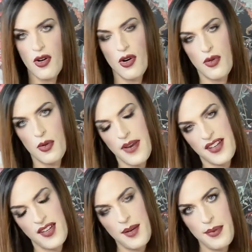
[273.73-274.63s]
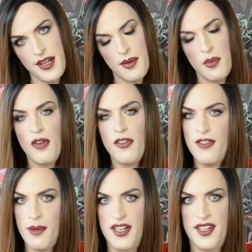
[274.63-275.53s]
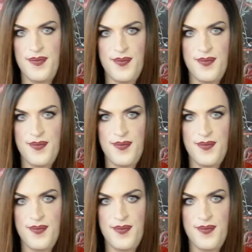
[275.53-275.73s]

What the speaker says: or what makes it appear more feminine.